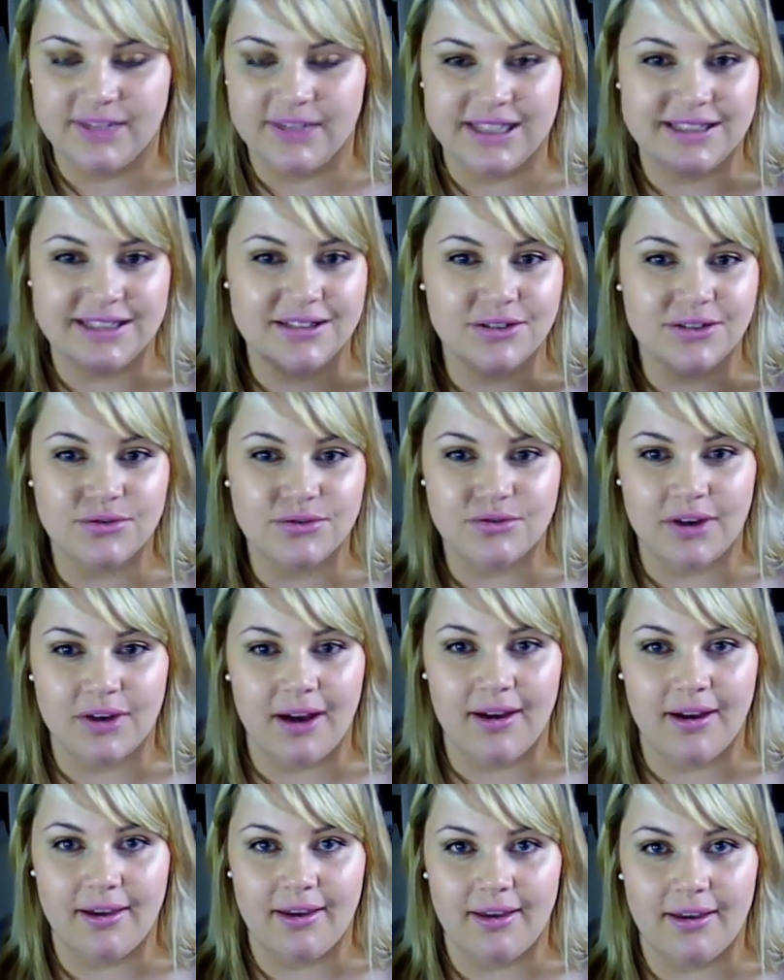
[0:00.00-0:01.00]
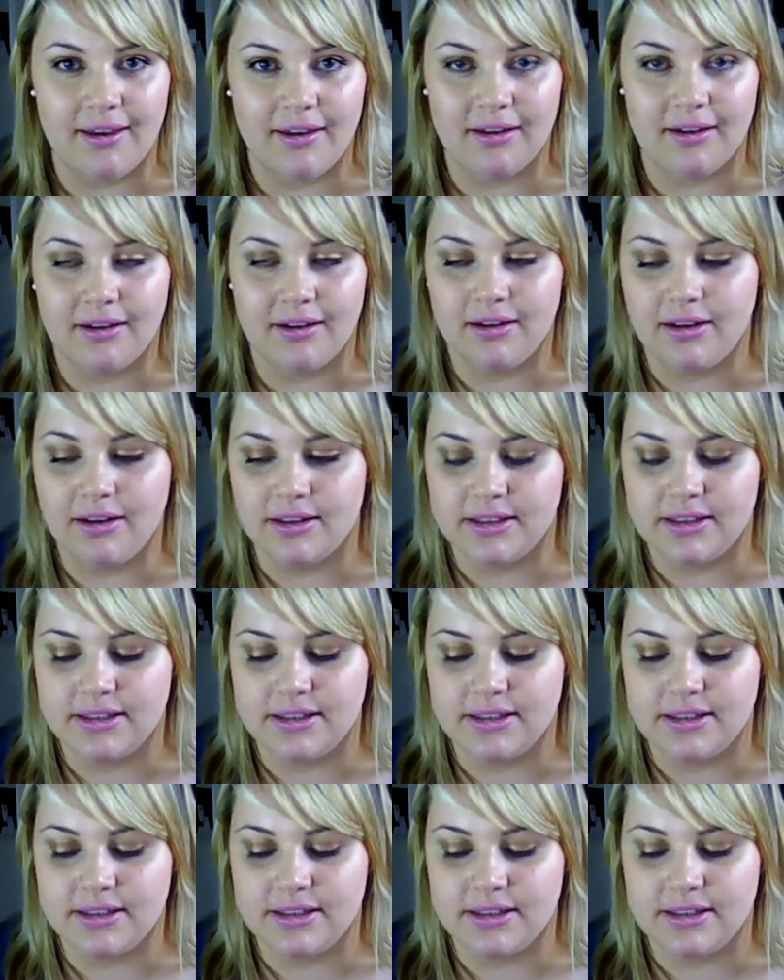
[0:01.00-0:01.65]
It's not drying,